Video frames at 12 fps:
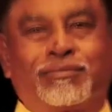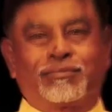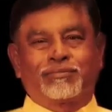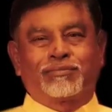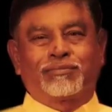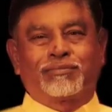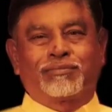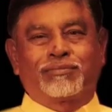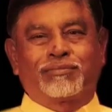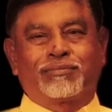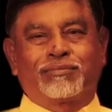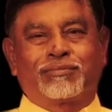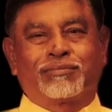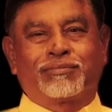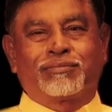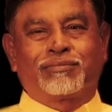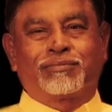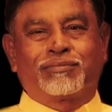
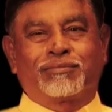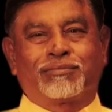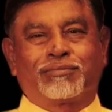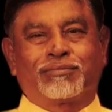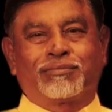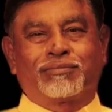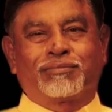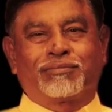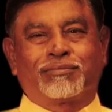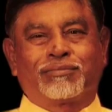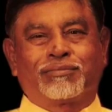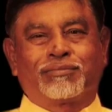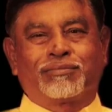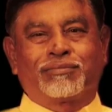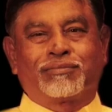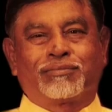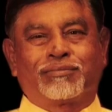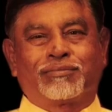
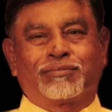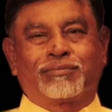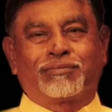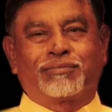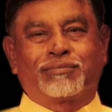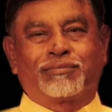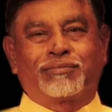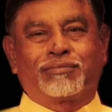(not speaking)